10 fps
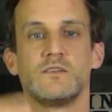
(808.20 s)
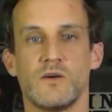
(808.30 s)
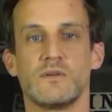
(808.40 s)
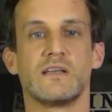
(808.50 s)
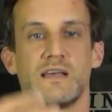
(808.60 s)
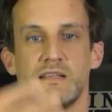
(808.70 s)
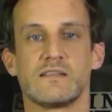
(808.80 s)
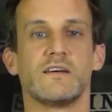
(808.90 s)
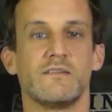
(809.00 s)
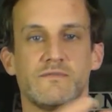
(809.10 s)
Don't get this
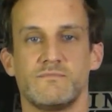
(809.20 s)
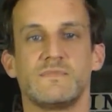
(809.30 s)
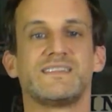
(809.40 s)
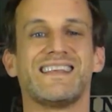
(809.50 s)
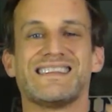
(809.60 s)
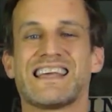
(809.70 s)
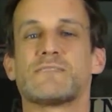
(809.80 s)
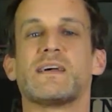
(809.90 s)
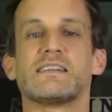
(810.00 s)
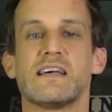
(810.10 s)
kind of set this
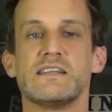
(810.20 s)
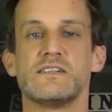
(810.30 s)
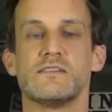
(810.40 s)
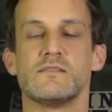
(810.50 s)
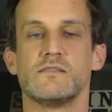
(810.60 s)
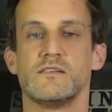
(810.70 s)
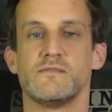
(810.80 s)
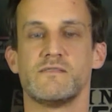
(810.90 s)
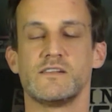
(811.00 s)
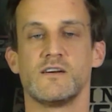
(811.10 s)
expectation
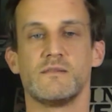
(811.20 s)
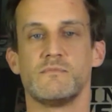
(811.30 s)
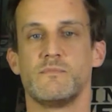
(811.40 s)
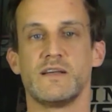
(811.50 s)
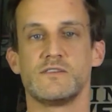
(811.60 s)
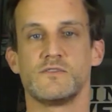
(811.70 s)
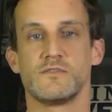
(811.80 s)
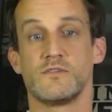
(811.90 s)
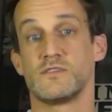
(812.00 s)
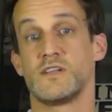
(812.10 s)
of every time based
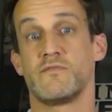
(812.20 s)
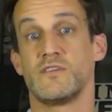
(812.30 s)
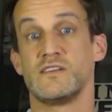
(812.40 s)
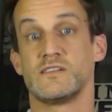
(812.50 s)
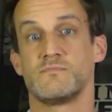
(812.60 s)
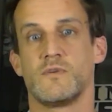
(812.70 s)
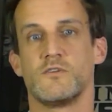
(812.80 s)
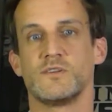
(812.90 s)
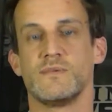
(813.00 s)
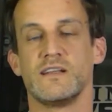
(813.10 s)
on stuff that is
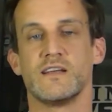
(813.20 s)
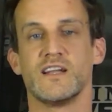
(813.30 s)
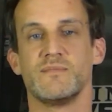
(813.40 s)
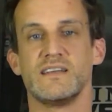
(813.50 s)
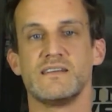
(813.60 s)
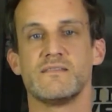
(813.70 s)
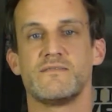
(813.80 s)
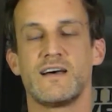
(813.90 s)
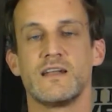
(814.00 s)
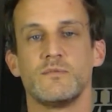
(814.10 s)
ultimately going to be
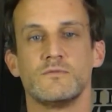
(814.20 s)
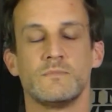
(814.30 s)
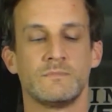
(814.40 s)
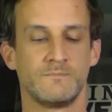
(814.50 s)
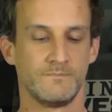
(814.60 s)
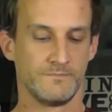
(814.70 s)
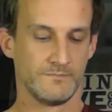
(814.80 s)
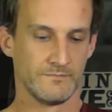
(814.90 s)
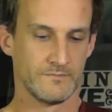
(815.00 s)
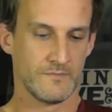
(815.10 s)
fallible.
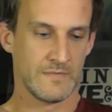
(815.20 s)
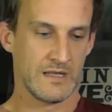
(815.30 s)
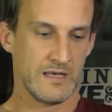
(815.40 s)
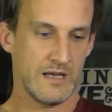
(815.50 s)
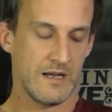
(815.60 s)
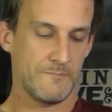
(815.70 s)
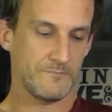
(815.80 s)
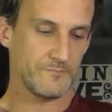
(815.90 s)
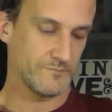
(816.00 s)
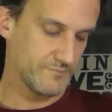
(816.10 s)
So
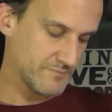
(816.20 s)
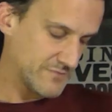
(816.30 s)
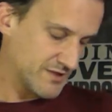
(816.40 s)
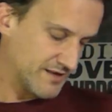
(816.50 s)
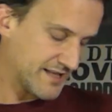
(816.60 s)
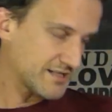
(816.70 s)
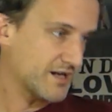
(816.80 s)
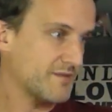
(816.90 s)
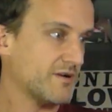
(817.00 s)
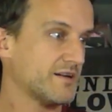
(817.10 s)
yeah, that's
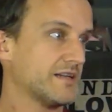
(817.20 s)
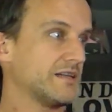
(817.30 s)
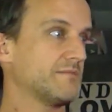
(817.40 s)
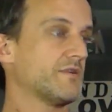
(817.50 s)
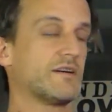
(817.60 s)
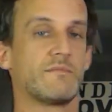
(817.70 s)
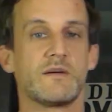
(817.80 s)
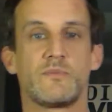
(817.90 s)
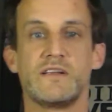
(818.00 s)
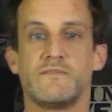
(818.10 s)
kind of
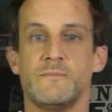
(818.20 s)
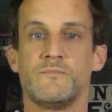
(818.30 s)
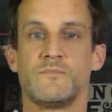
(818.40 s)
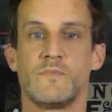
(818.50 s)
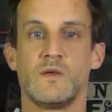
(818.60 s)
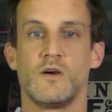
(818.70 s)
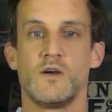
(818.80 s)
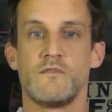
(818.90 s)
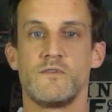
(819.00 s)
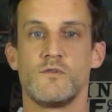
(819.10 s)
my brief
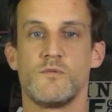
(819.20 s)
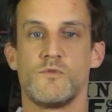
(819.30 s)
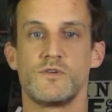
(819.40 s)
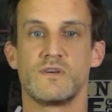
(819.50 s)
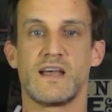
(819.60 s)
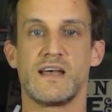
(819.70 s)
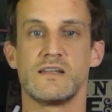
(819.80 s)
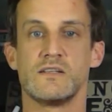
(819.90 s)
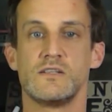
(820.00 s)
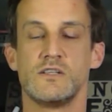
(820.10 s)
overview on what you
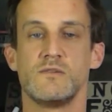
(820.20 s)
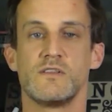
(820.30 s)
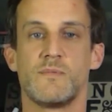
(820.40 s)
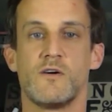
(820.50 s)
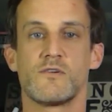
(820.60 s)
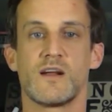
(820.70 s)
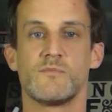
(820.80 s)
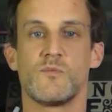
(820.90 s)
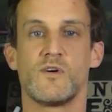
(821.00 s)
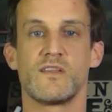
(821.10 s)
can do with a pole
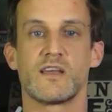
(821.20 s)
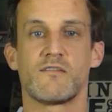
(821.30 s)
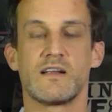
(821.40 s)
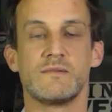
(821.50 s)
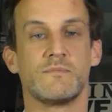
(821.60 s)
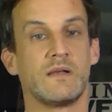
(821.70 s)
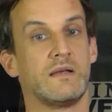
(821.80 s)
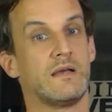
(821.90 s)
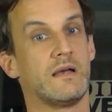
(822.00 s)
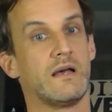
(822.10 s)
camera, why they're great,
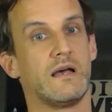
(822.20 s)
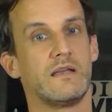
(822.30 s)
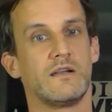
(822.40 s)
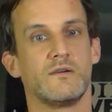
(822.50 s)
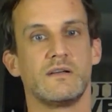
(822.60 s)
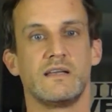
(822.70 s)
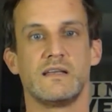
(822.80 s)
you know,